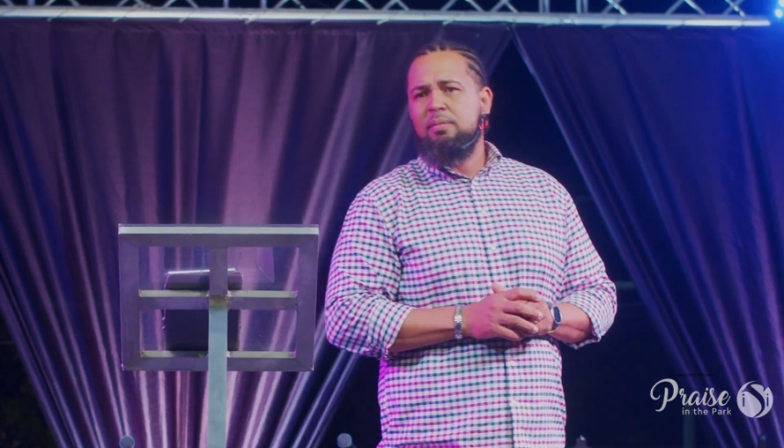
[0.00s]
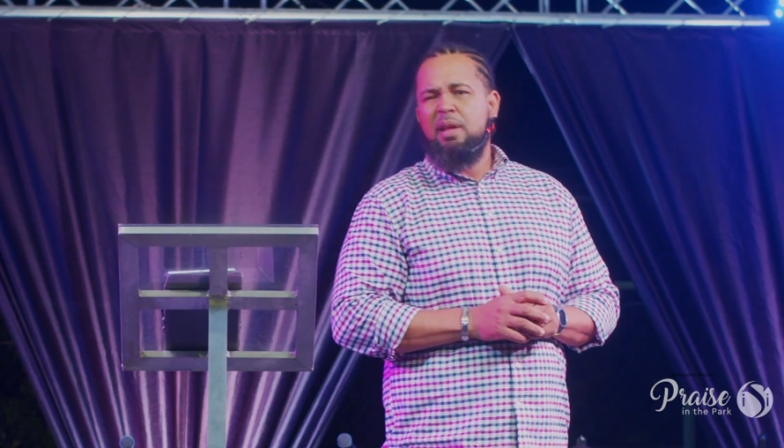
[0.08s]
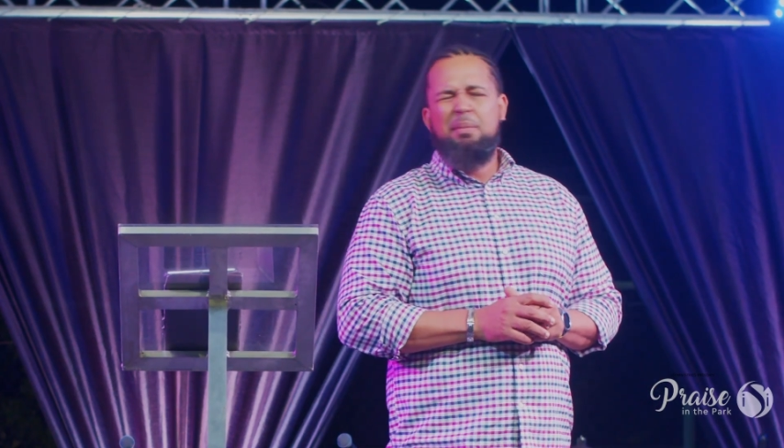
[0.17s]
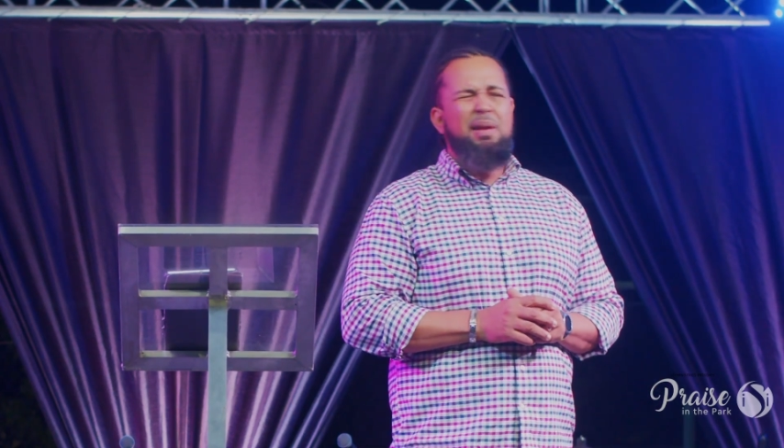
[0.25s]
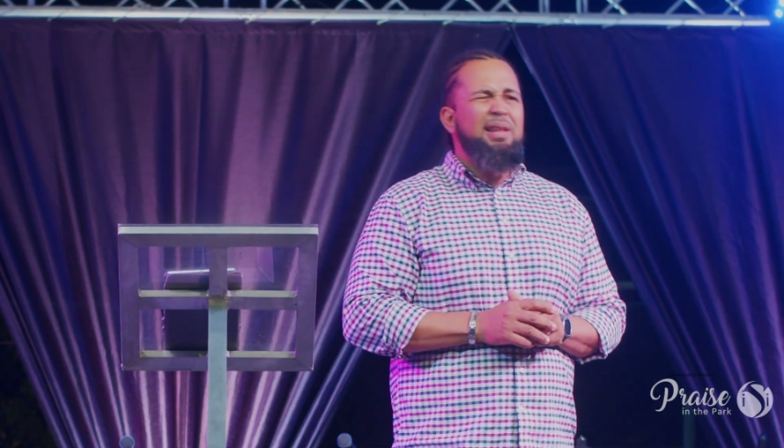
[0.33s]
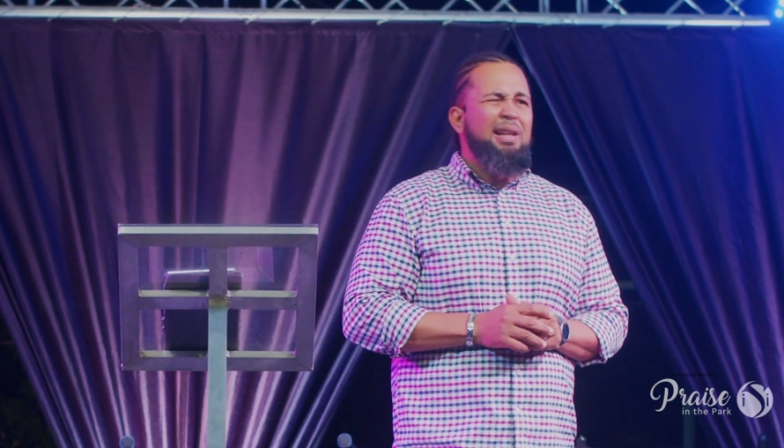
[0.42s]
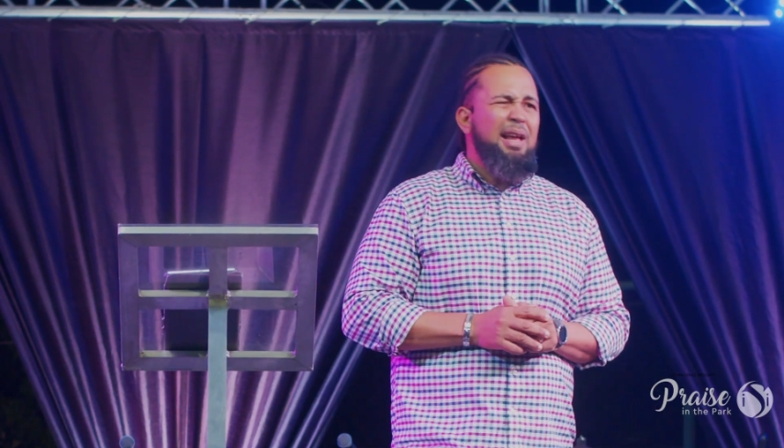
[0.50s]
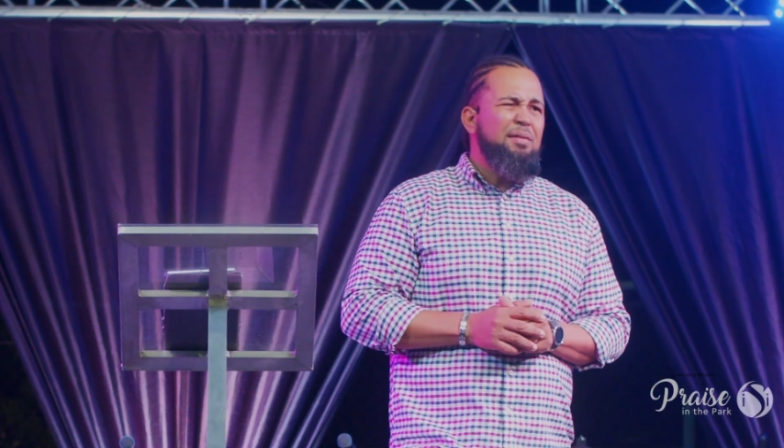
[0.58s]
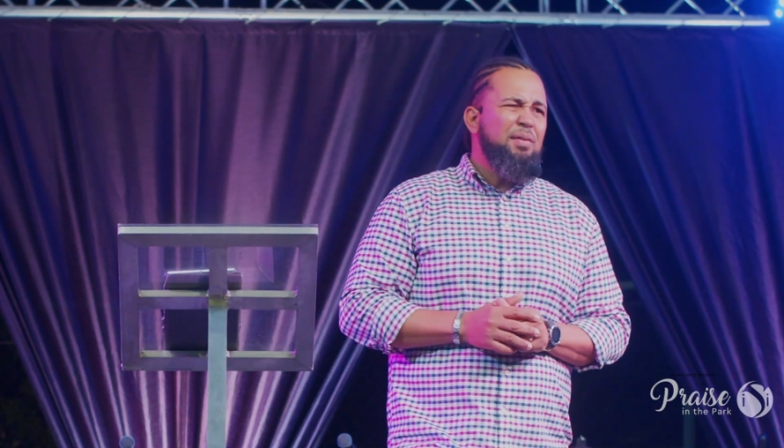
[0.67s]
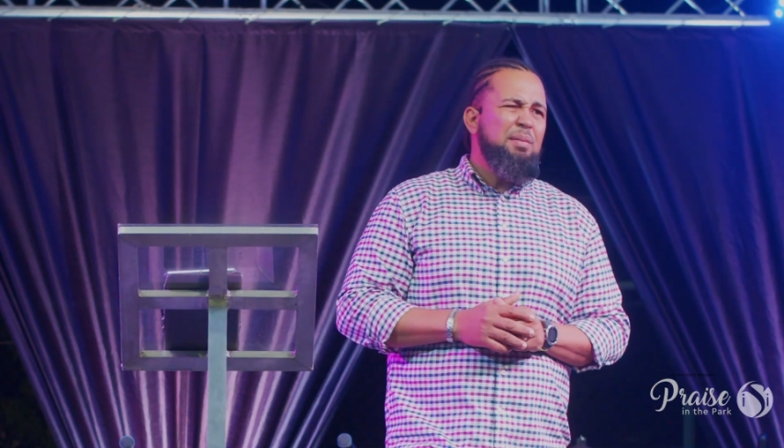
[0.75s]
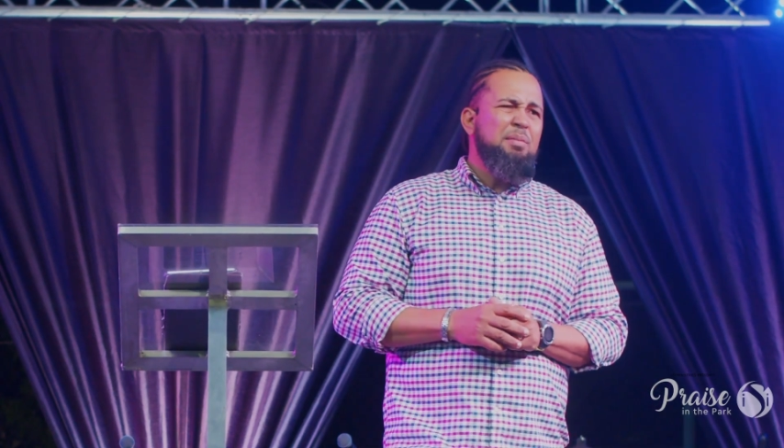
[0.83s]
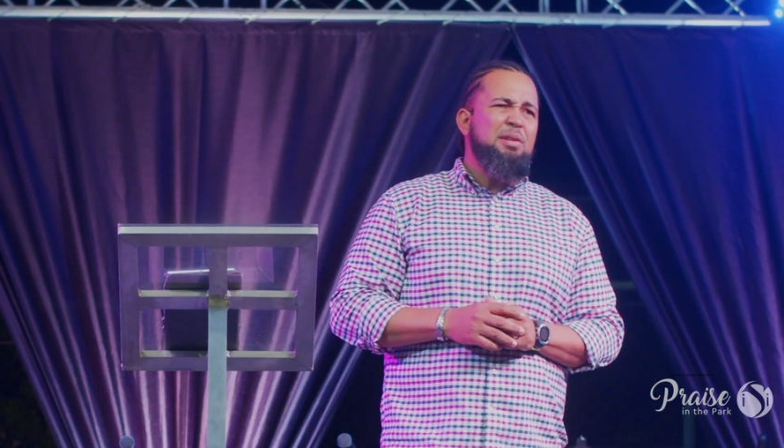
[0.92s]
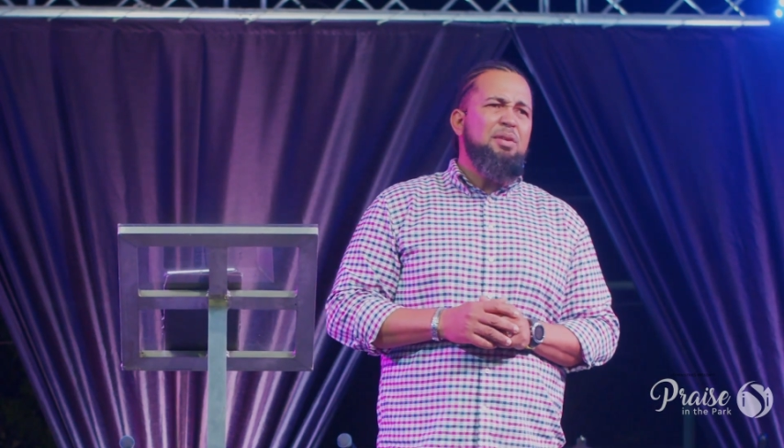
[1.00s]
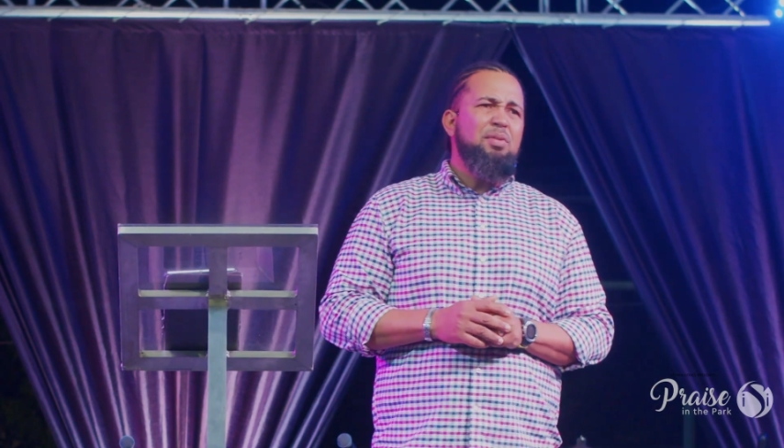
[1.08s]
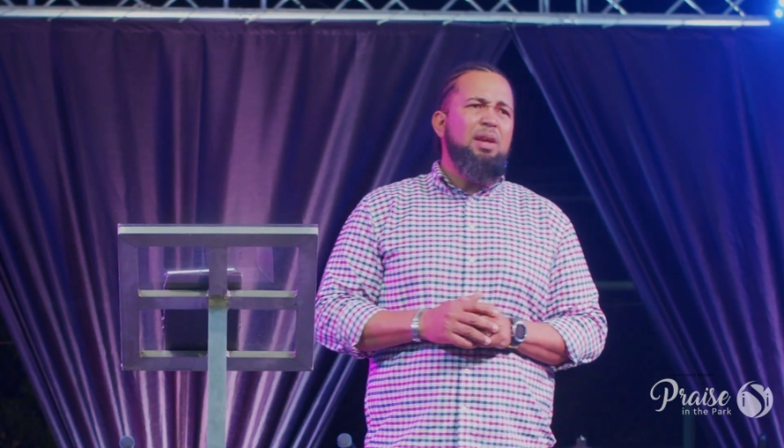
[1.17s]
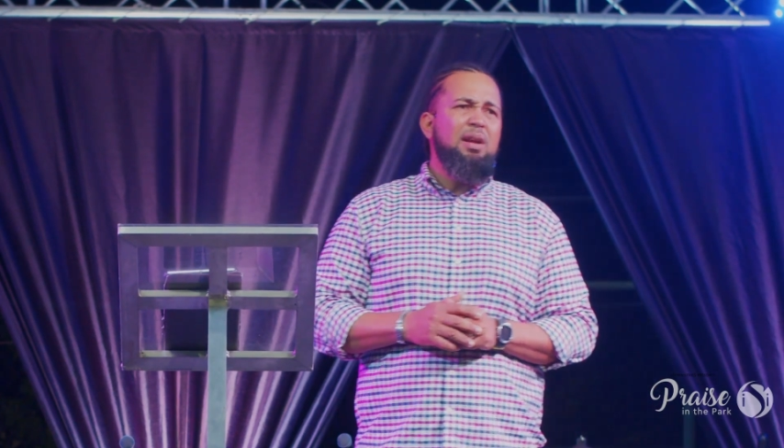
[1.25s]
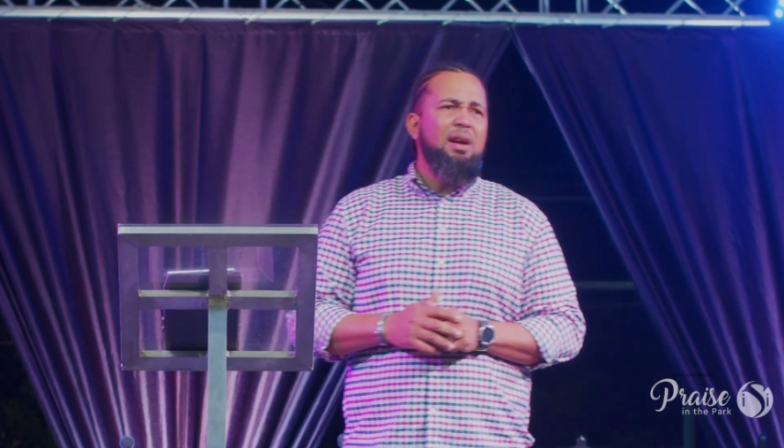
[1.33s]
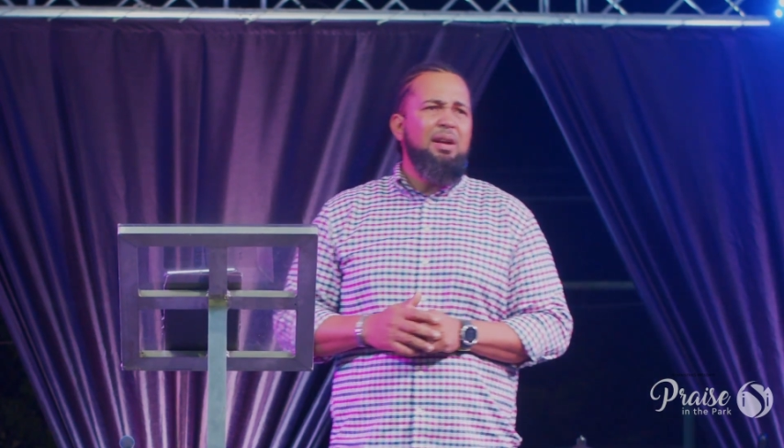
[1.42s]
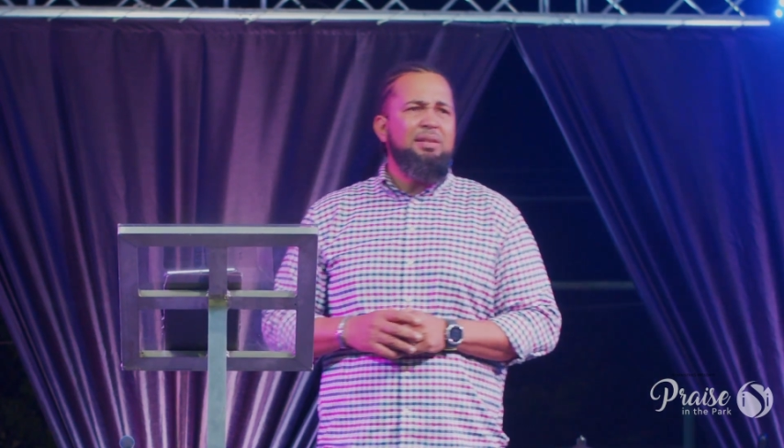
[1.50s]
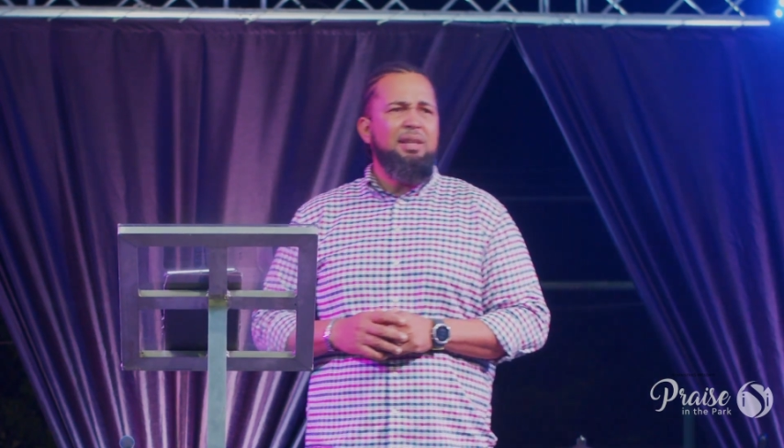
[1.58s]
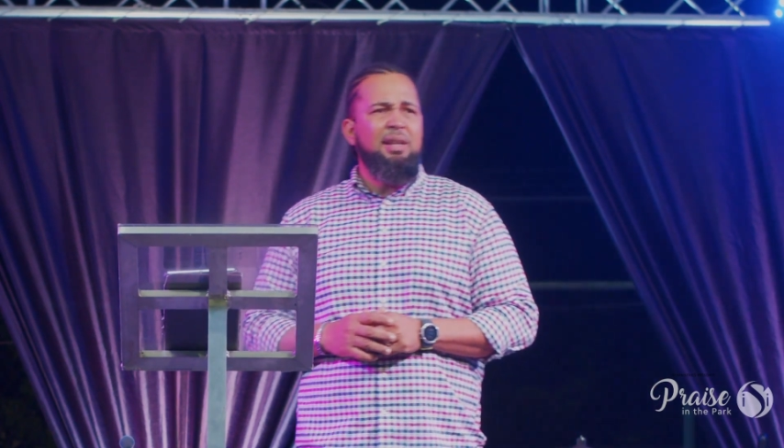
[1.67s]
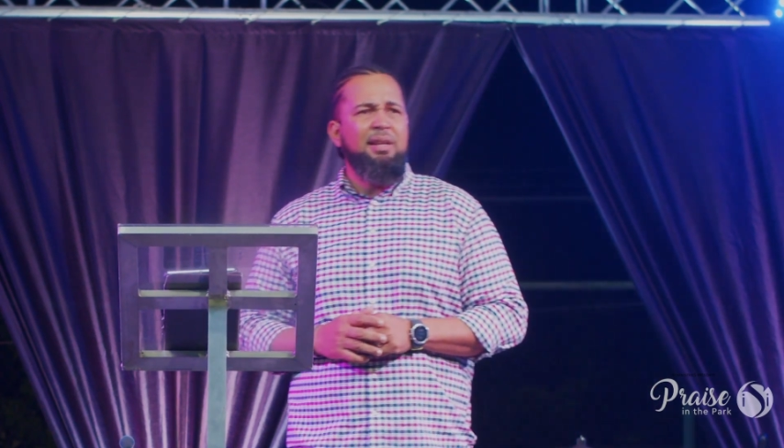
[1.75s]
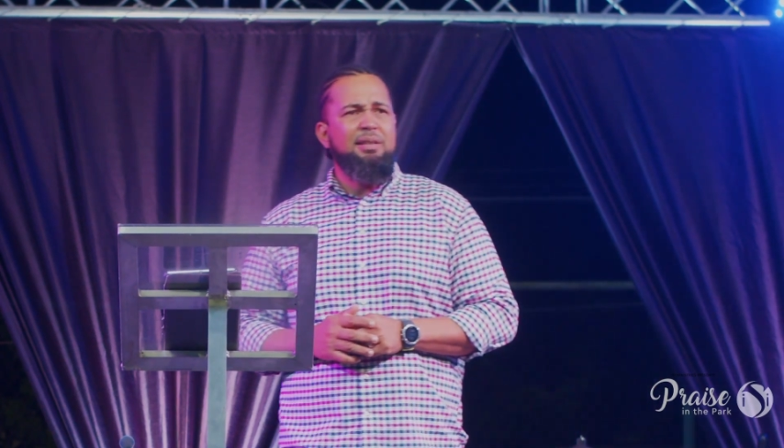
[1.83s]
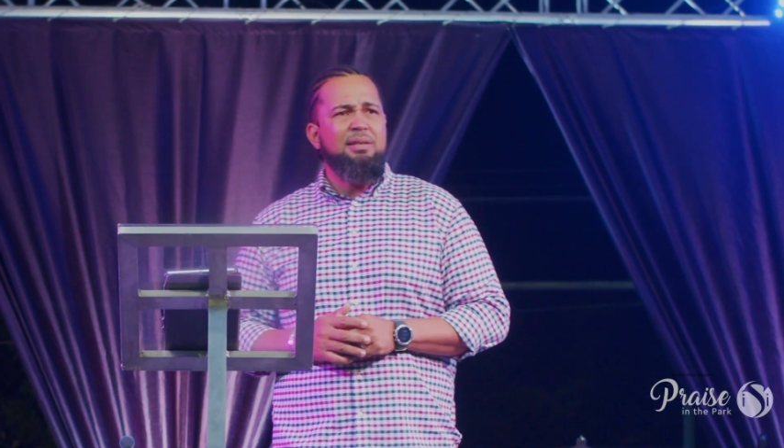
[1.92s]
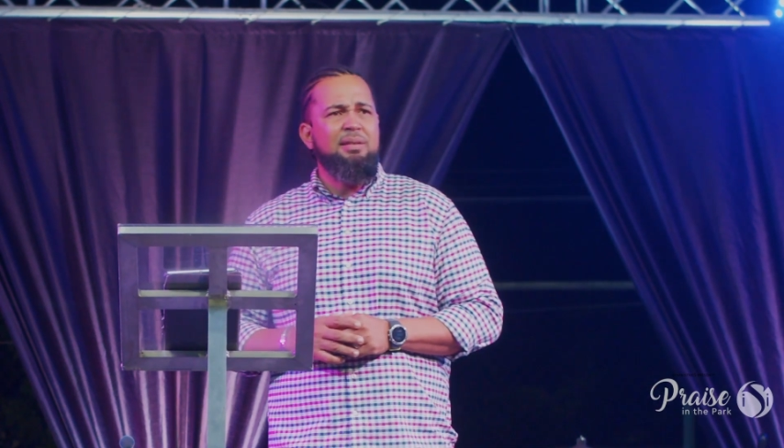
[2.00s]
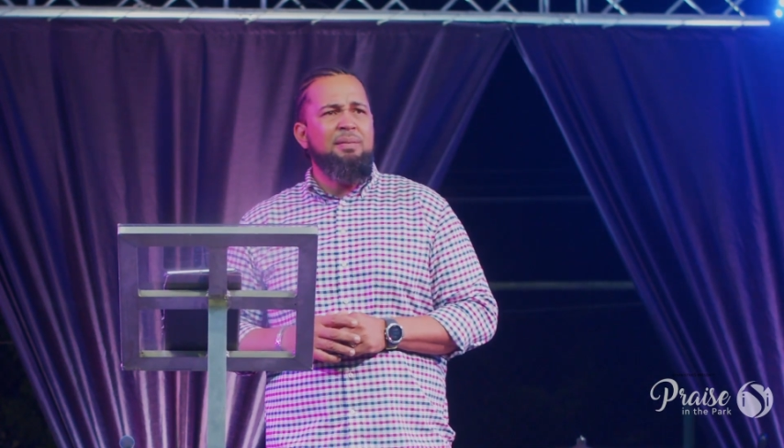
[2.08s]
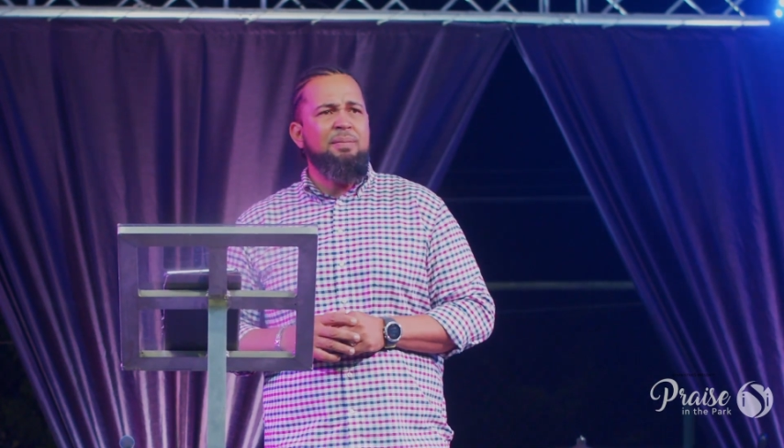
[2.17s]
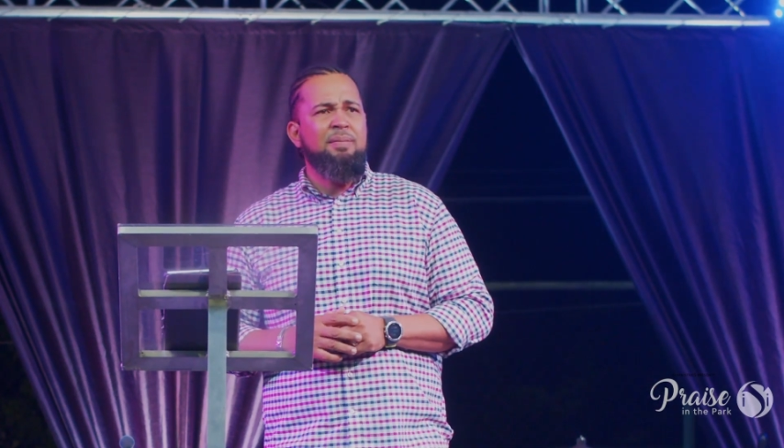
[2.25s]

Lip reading: Anybody glad for the mercy of God tonight?